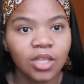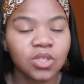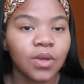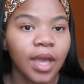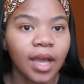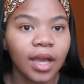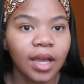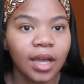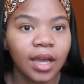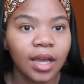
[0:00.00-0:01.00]
So yeah,
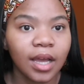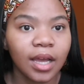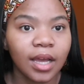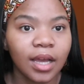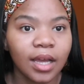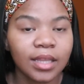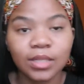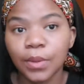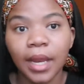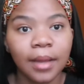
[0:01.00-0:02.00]

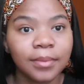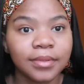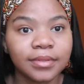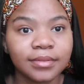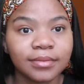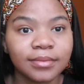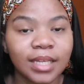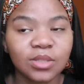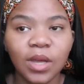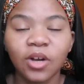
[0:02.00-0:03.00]
that's what happened
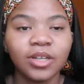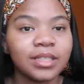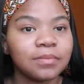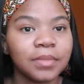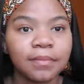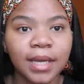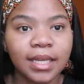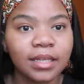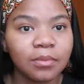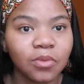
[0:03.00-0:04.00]
so I can't eat Big Mac
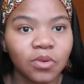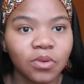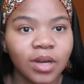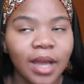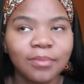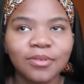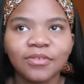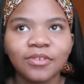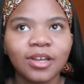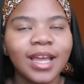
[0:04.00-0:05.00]
anymore. I
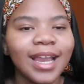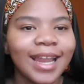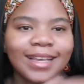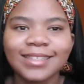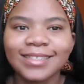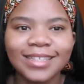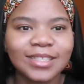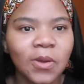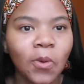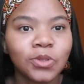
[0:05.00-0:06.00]
prefer like Steers
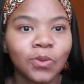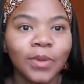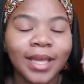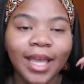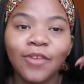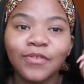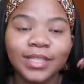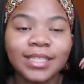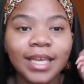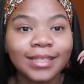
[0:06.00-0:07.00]
all the way, every
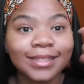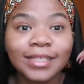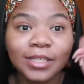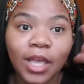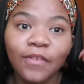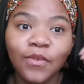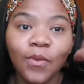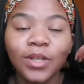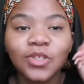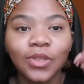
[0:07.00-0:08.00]
day. Steers. If you're
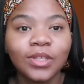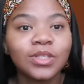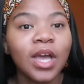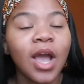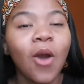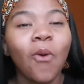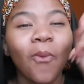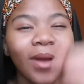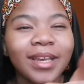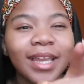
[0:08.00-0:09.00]
watching this,
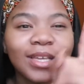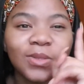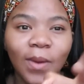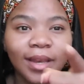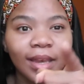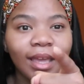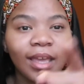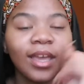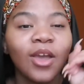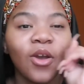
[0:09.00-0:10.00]
one day is one
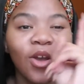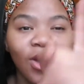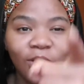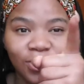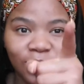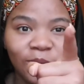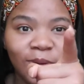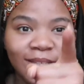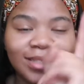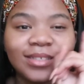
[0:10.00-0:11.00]
day. You know what?